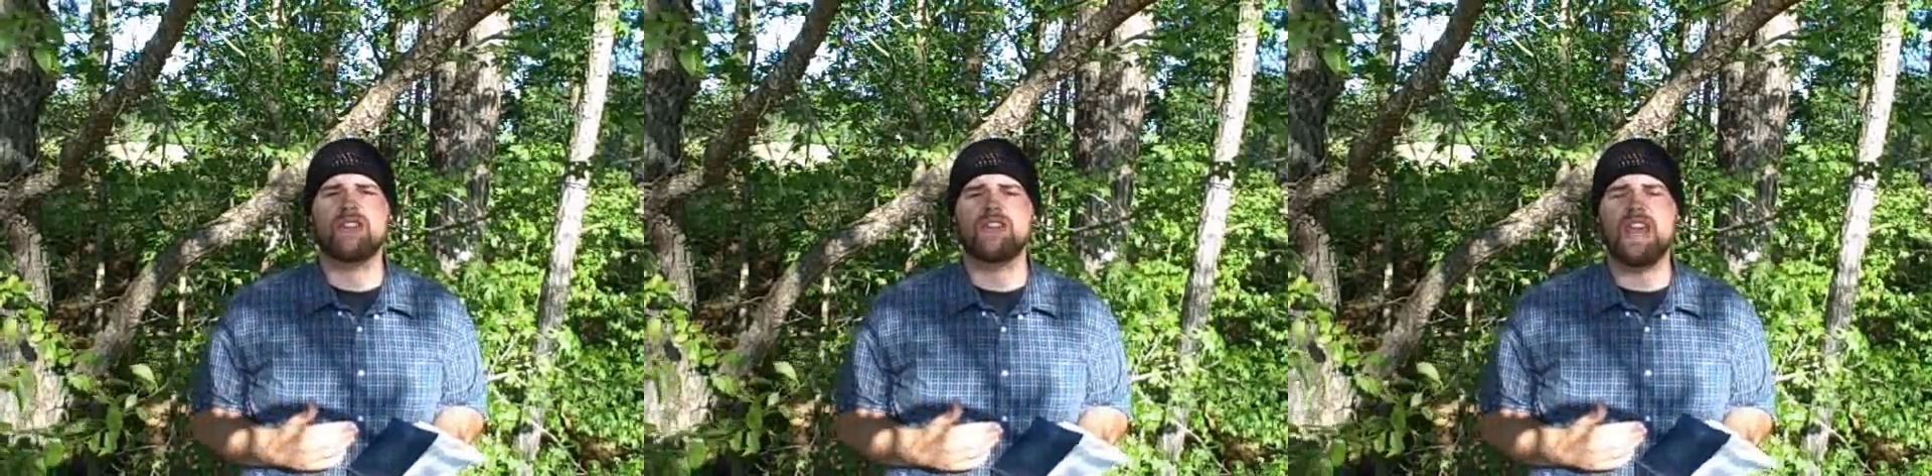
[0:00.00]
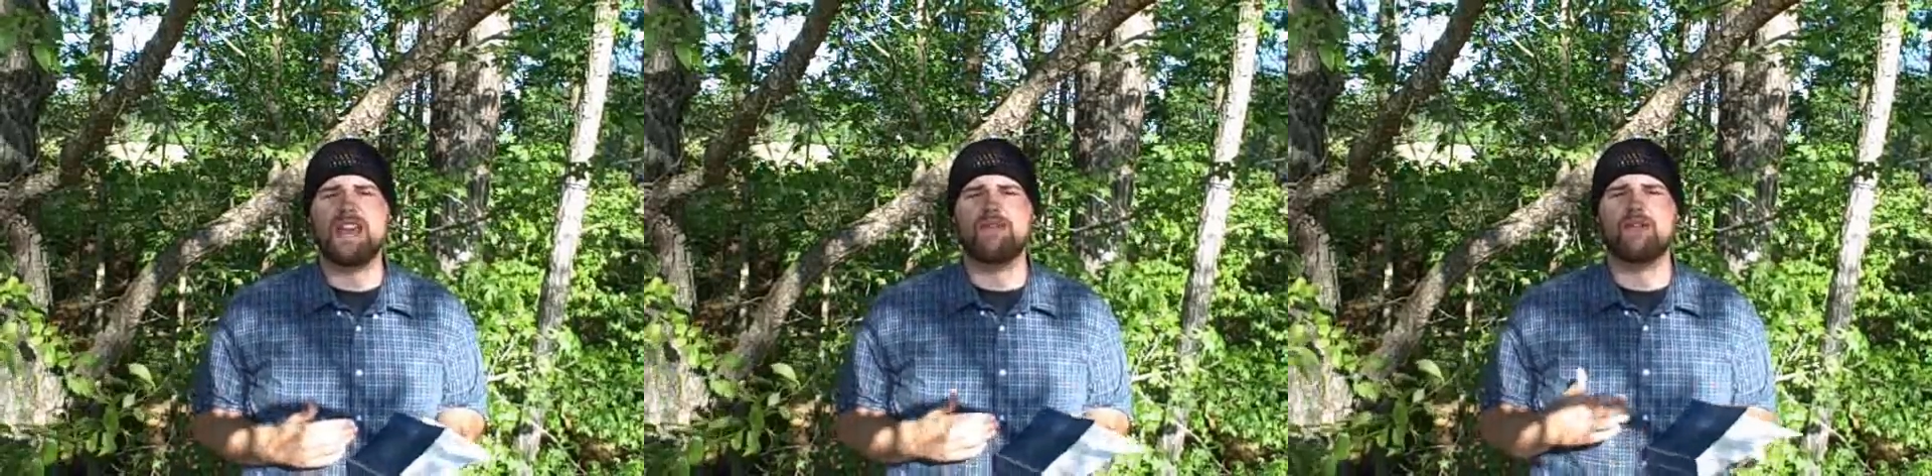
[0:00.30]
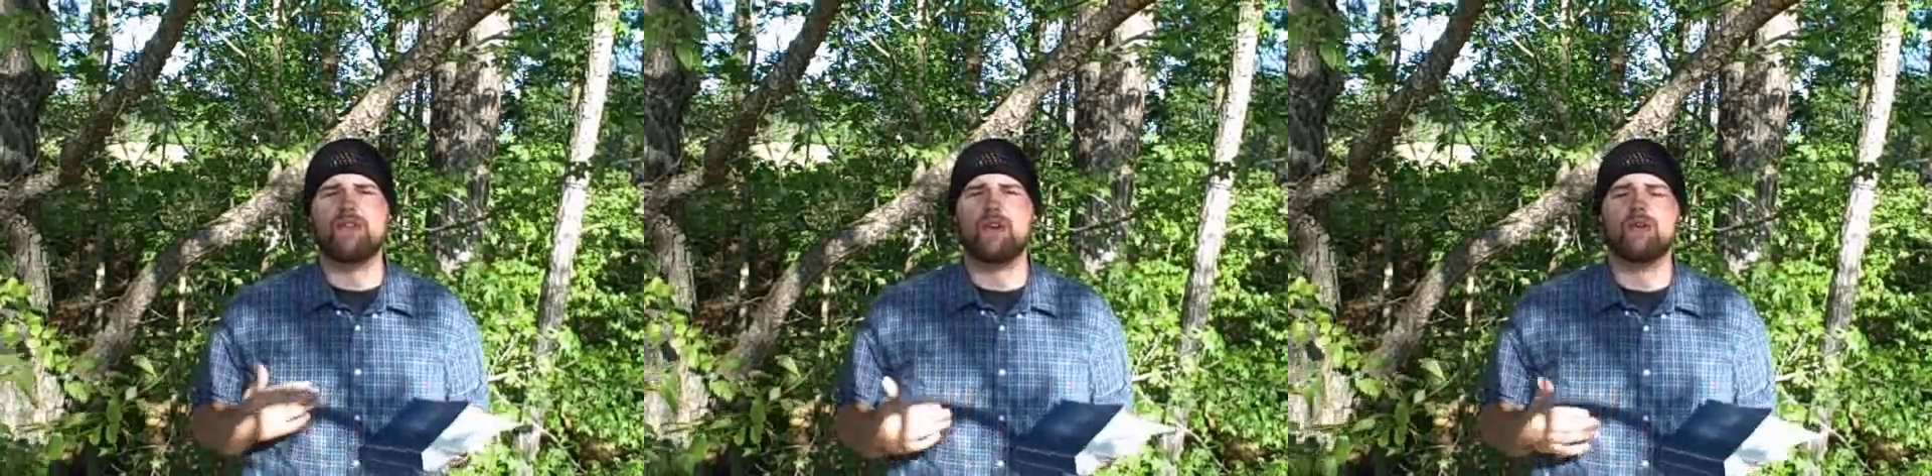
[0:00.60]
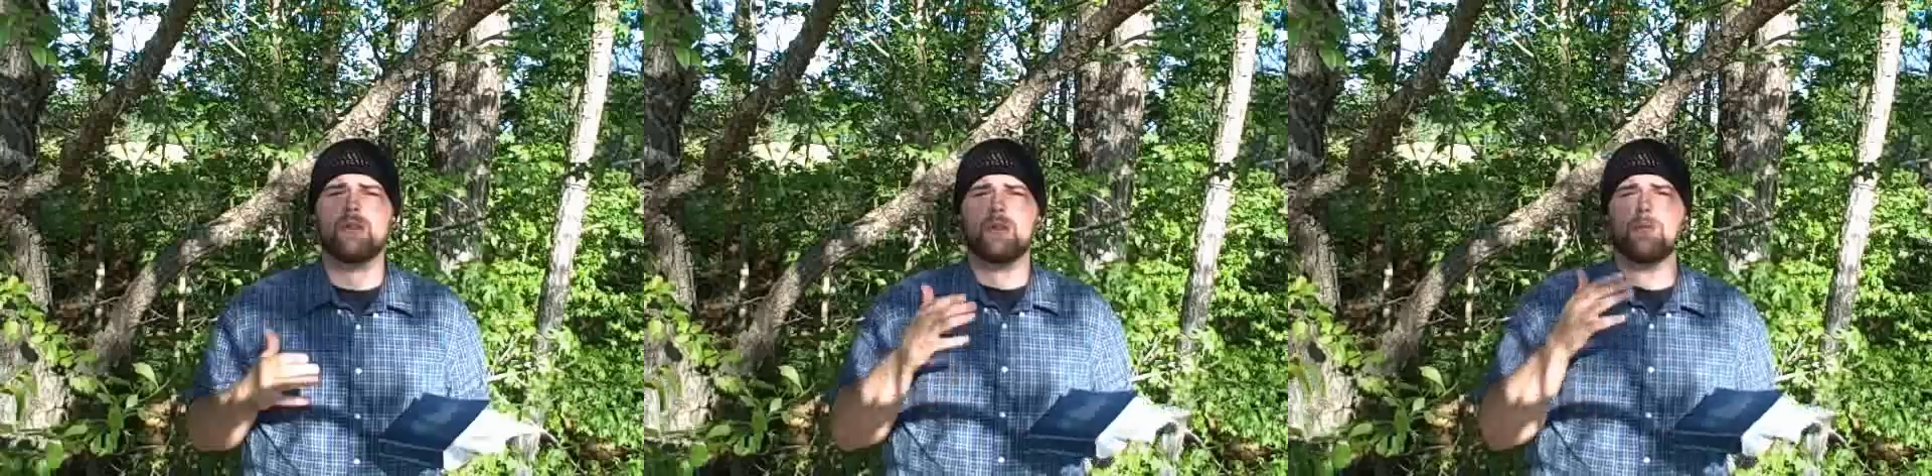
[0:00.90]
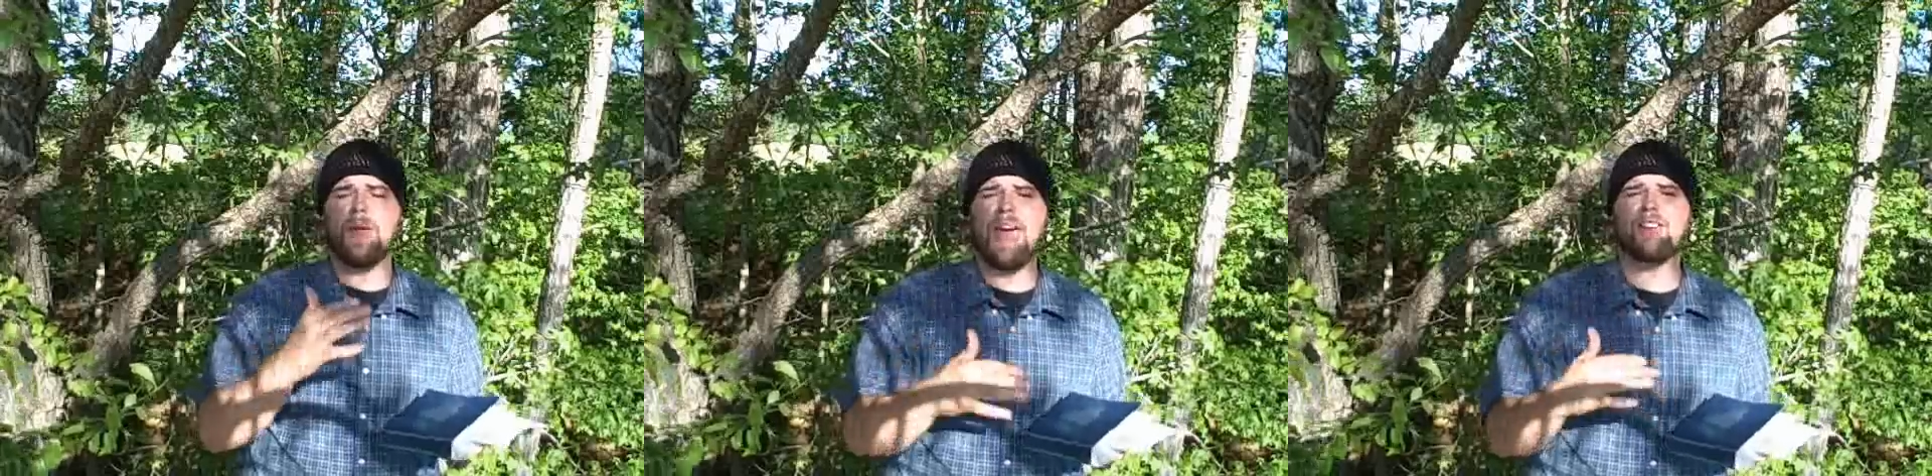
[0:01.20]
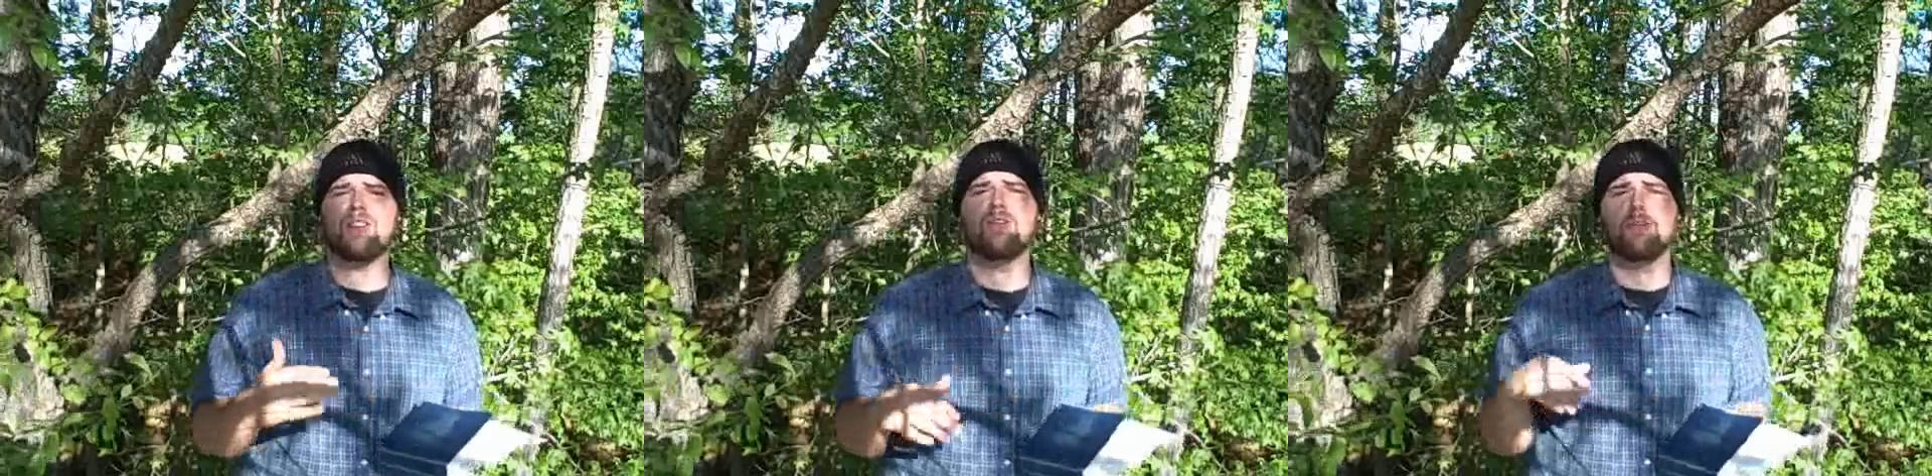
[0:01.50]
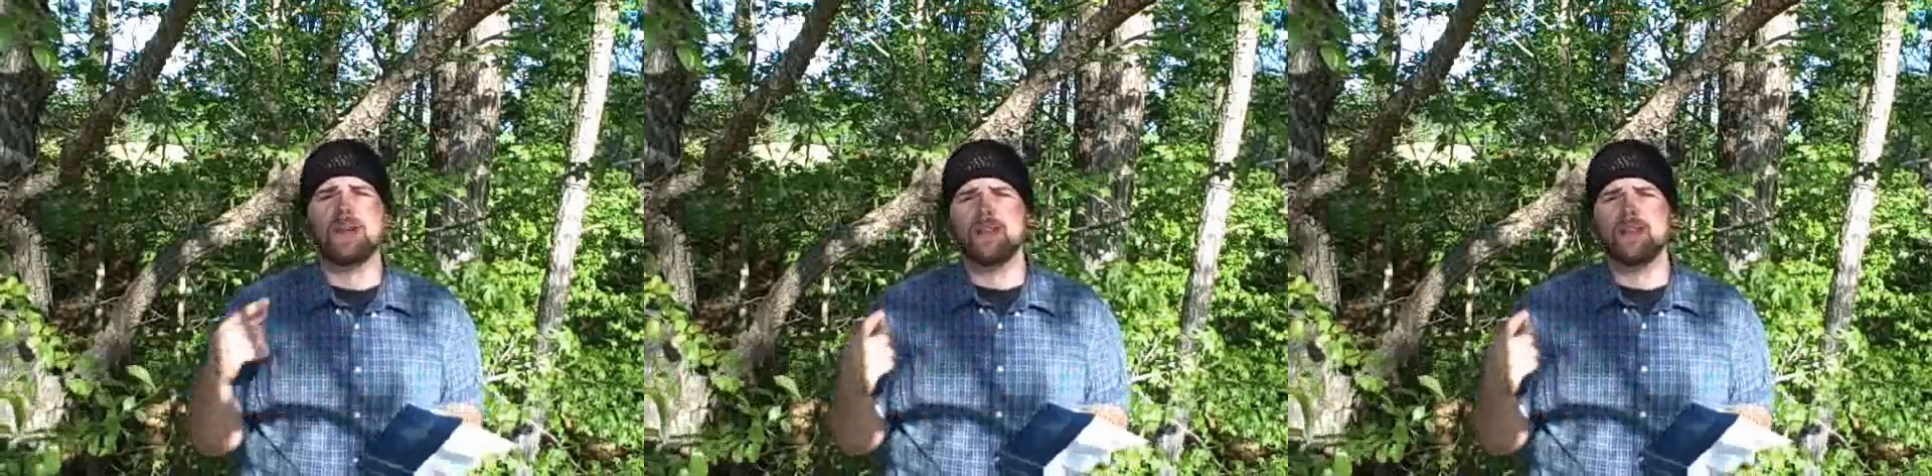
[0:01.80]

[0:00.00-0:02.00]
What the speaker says: See, he fulfilled the Passover,